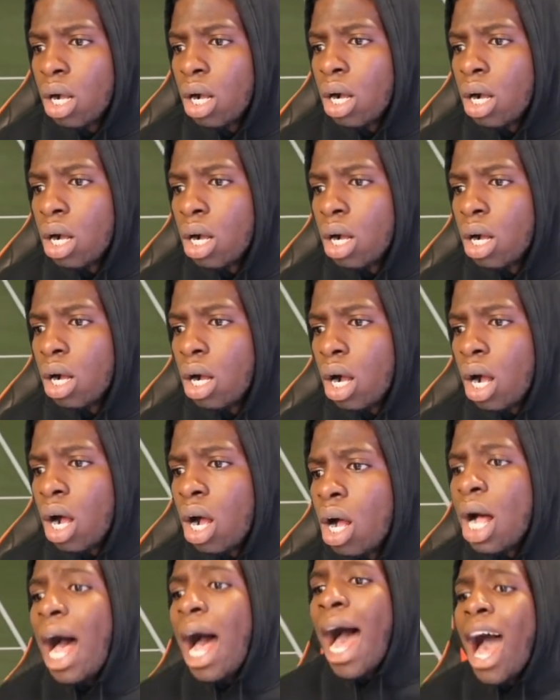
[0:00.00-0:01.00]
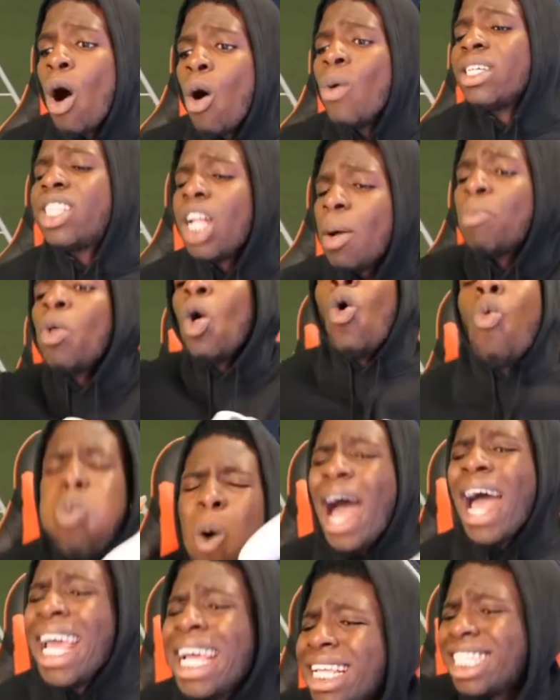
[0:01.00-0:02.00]
How is that?
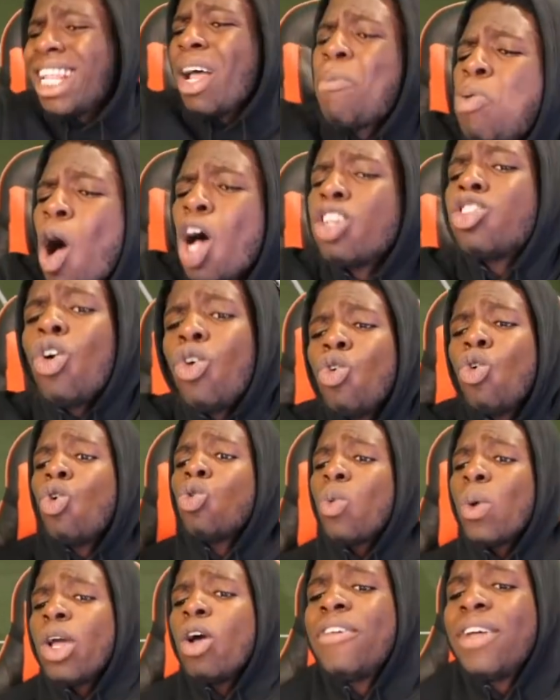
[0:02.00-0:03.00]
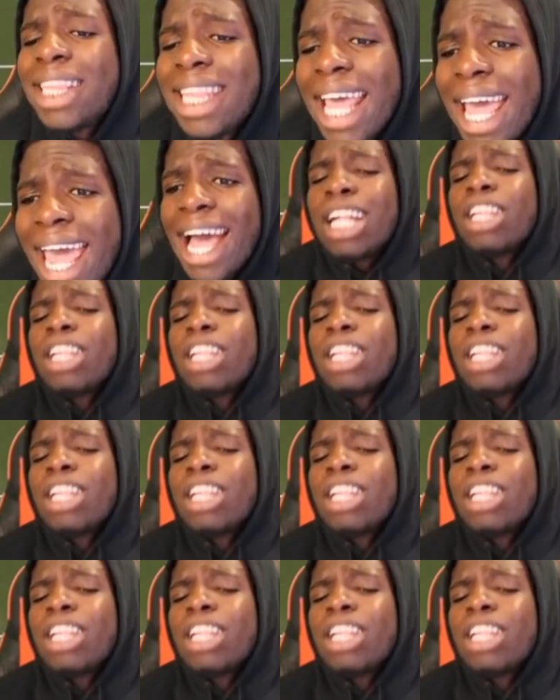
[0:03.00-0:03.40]
Why is the postcode all the way over there?